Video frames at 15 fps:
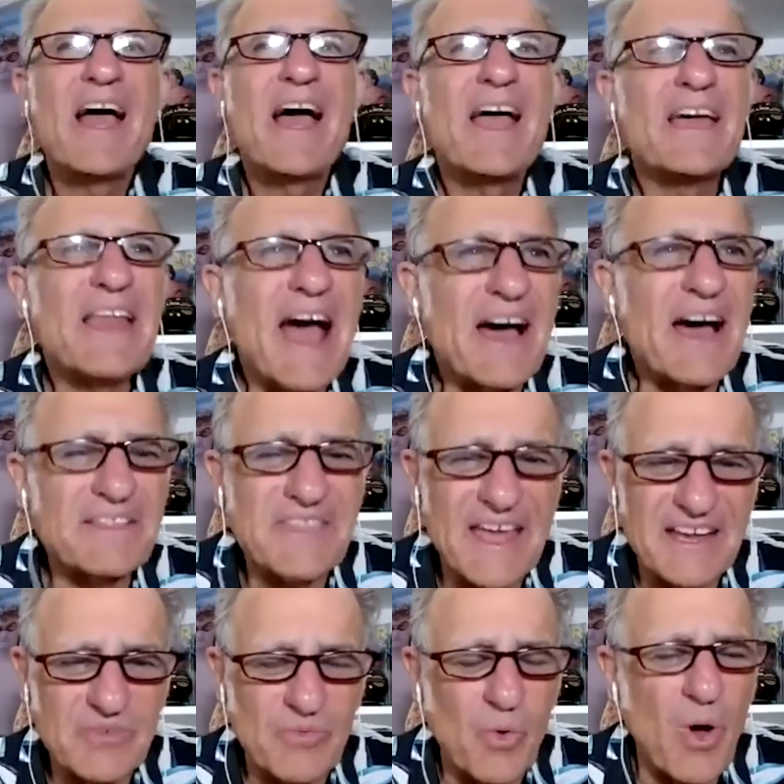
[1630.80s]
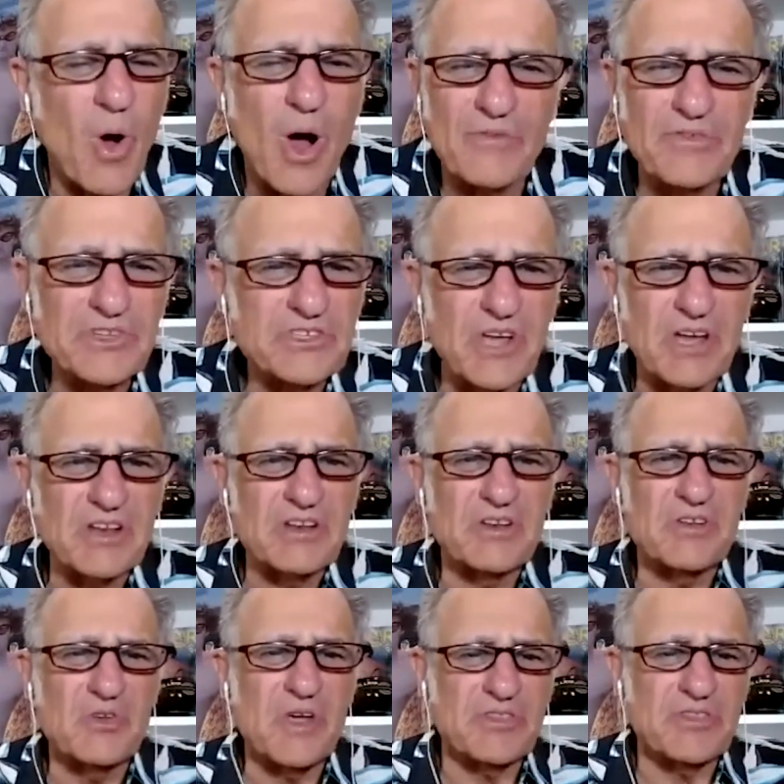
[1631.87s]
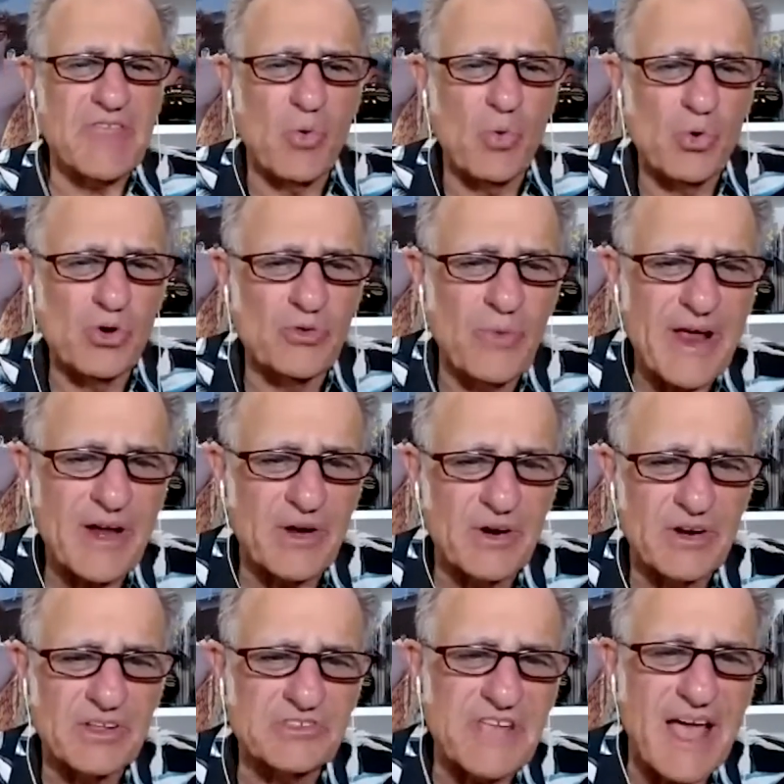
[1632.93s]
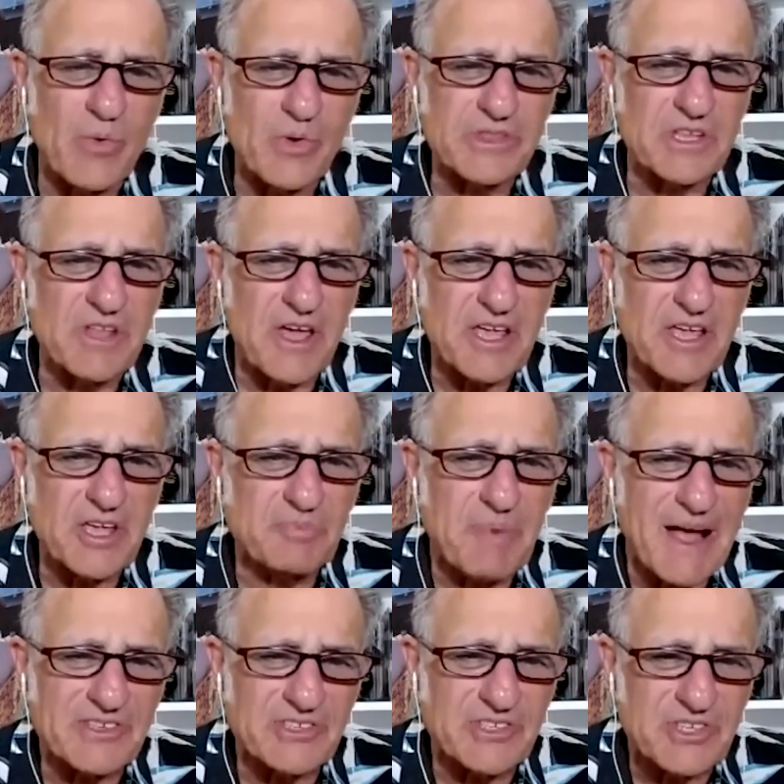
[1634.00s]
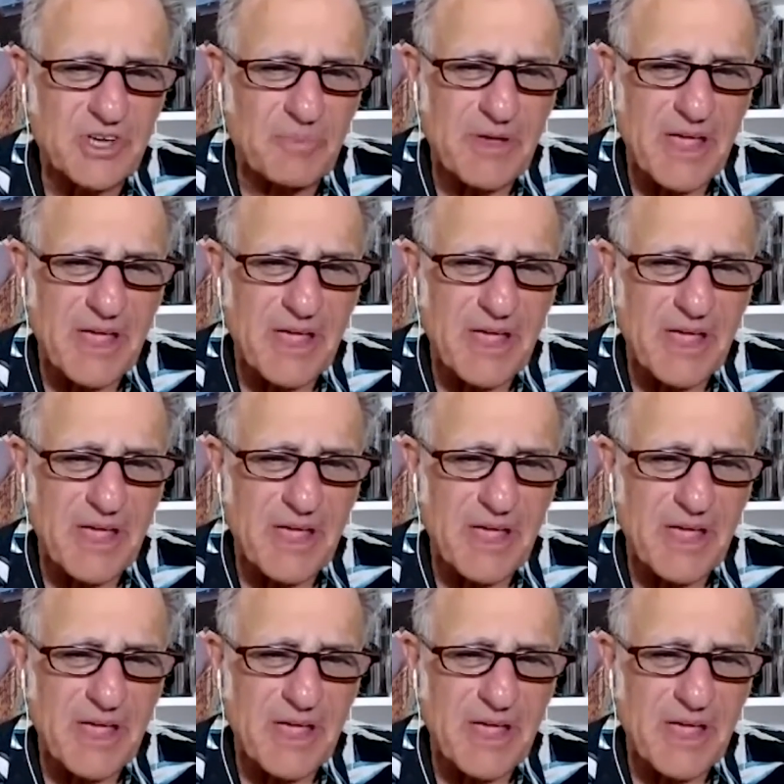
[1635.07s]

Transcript: and how did that well, all of a sudden you get that world record? Is that when the Nike sponsorship